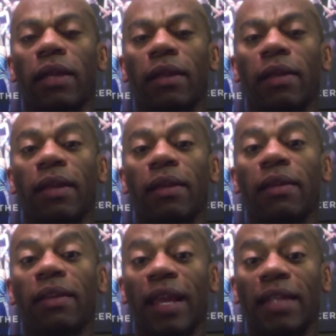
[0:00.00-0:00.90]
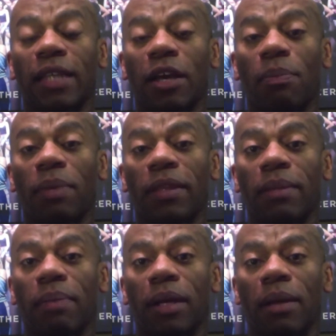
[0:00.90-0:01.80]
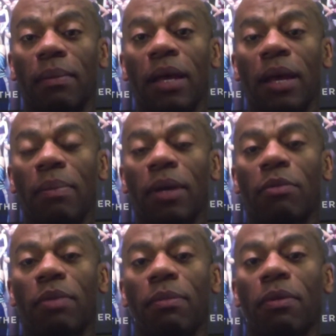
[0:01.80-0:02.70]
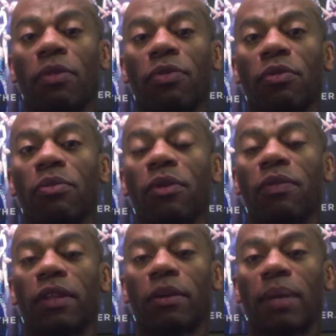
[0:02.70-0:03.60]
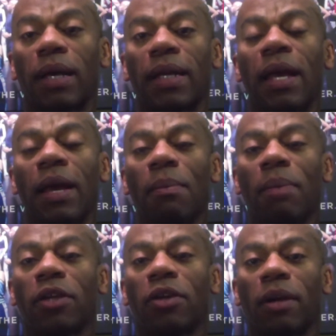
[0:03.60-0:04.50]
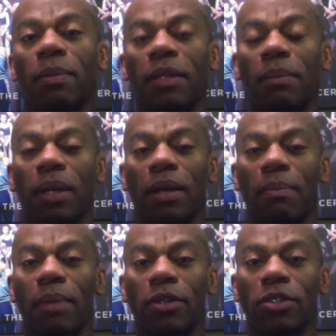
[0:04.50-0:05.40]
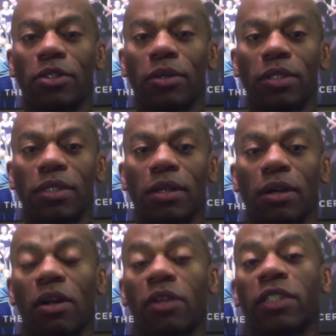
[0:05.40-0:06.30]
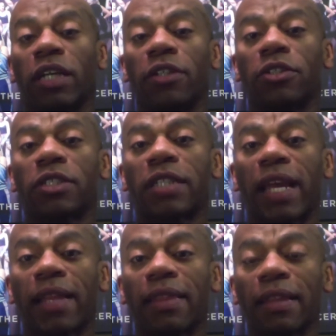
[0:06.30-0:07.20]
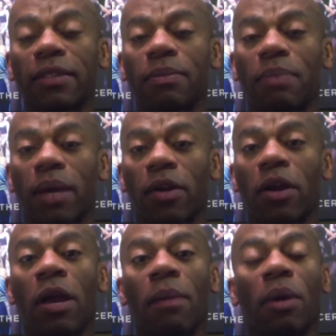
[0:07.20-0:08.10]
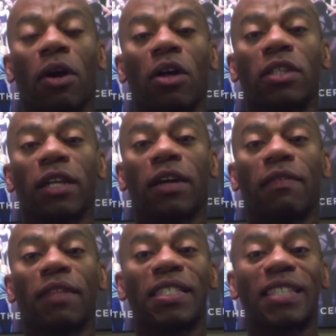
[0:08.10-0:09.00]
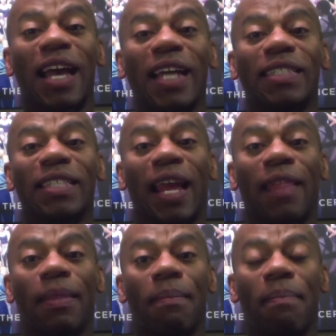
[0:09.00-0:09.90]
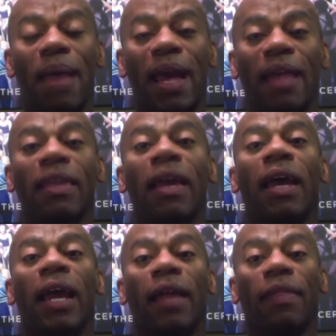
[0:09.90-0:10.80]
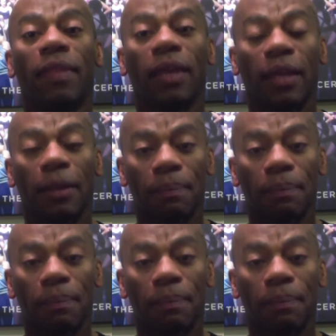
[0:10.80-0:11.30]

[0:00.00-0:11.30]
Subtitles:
in dance helping them become better people through moving their body, but you're helping them become better students, they're going to understand things better because of the science and the math and the